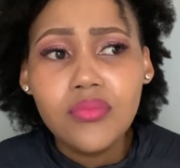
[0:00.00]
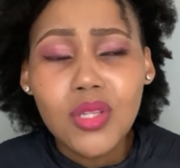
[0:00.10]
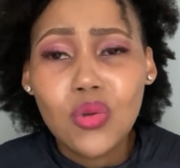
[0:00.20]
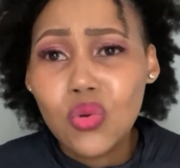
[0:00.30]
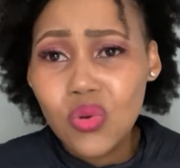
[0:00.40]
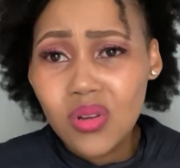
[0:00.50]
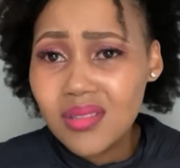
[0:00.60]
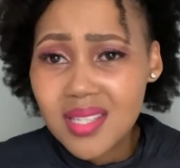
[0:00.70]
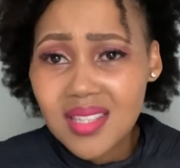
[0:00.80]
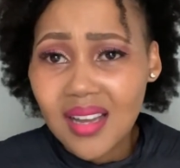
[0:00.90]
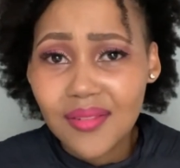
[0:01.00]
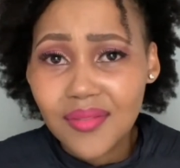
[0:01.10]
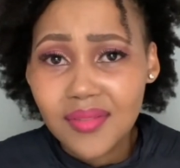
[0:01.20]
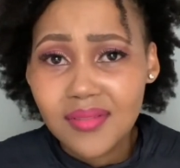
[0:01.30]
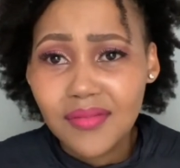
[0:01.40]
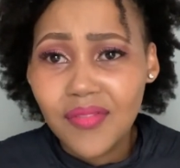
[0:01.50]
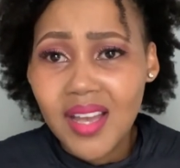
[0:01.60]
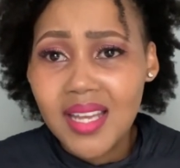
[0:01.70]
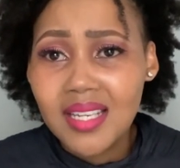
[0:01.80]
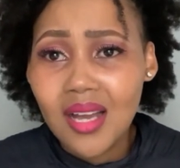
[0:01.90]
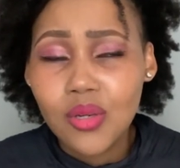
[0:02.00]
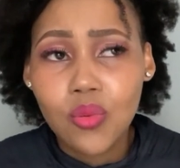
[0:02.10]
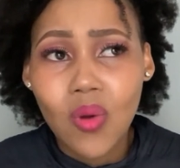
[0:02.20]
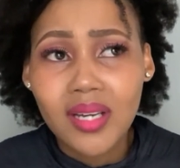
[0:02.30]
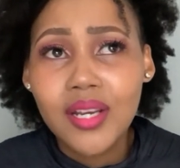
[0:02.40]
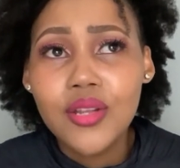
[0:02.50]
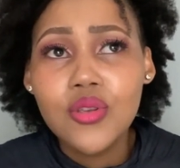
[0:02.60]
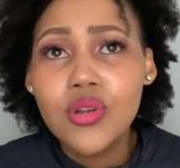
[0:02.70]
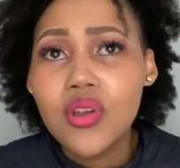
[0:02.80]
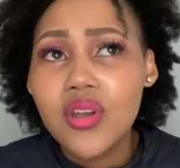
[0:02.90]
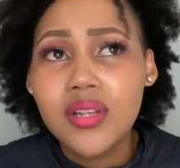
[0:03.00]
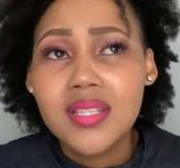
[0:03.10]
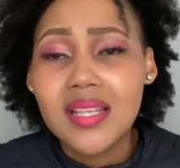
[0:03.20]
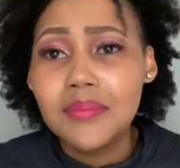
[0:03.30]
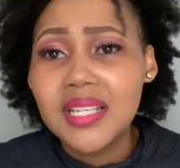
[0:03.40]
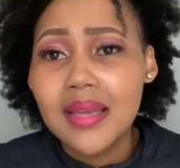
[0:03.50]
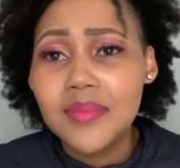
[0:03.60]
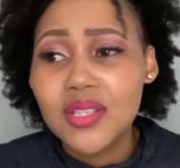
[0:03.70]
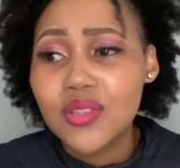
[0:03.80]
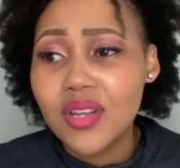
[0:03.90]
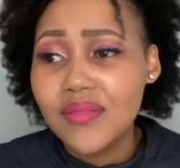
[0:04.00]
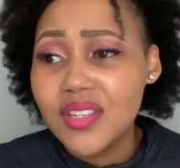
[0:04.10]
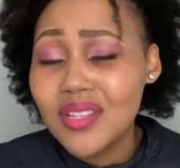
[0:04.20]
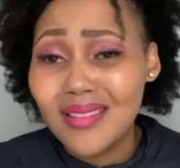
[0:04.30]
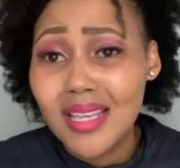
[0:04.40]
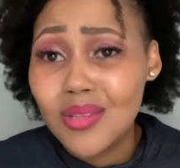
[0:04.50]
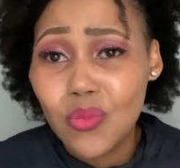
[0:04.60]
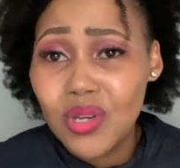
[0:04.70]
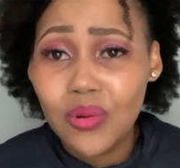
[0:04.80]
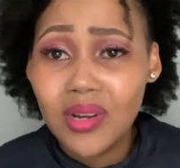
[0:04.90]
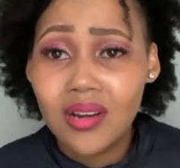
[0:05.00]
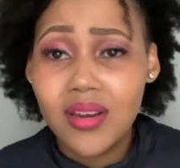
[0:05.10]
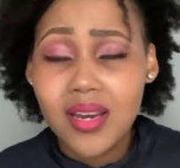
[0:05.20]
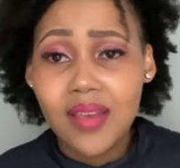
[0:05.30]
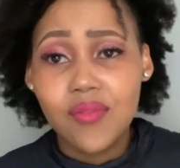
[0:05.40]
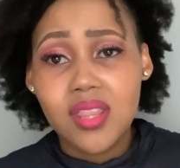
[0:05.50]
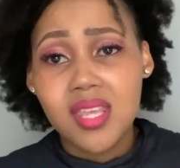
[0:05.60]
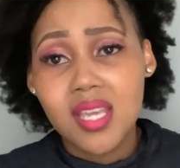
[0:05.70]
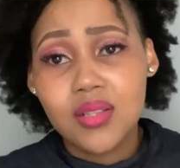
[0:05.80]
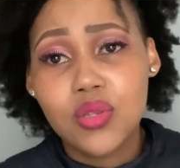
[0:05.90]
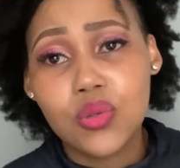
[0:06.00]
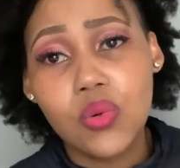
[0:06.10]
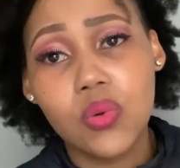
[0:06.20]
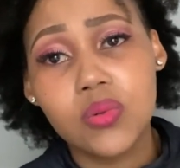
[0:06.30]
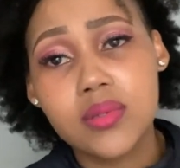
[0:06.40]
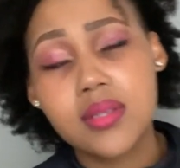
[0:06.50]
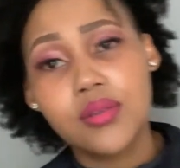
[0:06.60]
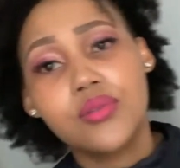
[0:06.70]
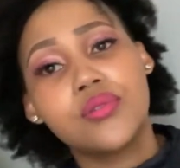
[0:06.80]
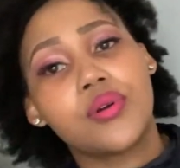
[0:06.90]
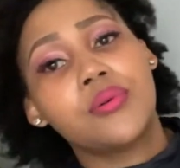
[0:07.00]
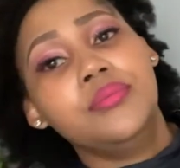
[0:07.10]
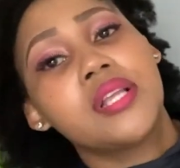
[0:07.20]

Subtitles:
Google stuff. Find out what can you learn. Sometimes it's not even, we don't learn everything in schools, you know.